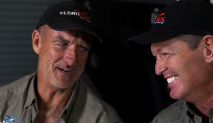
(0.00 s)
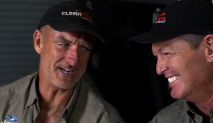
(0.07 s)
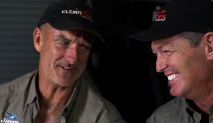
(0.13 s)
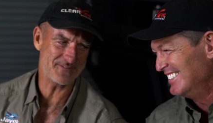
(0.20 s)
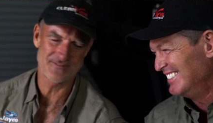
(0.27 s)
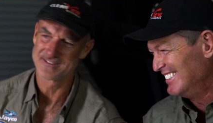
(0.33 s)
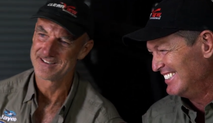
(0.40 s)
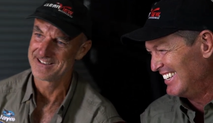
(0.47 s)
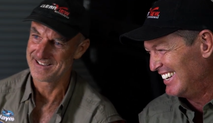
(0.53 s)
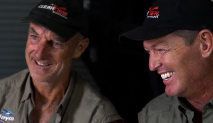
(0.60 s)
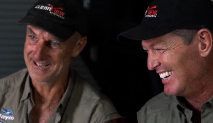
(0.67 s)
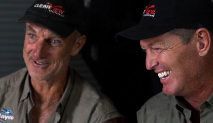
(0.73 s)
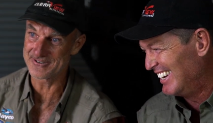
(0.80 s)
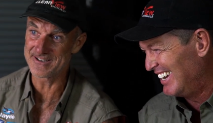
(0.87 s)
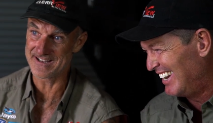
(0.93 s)
Speaker 1: beef.
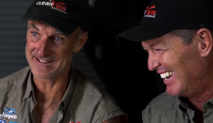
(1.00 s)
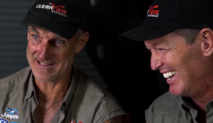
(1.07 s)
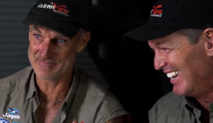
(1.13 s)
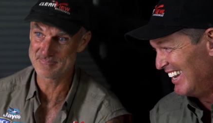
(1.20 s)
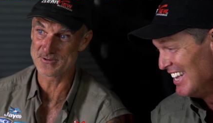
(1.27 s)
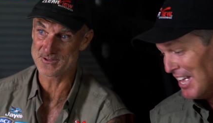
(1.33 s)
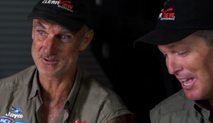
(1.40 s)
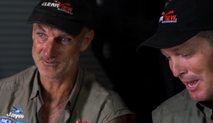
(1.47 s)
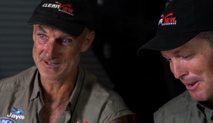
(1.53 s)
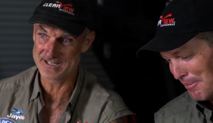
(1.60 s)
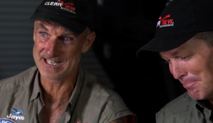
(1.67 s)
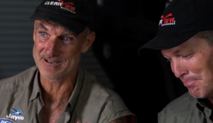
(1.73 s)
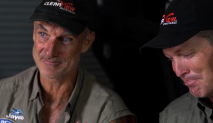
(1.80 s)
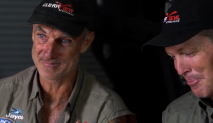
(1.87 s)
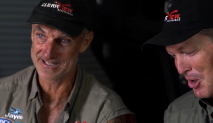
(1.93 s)
Hell yeah, that put the
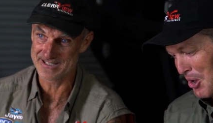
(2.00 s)
wind up,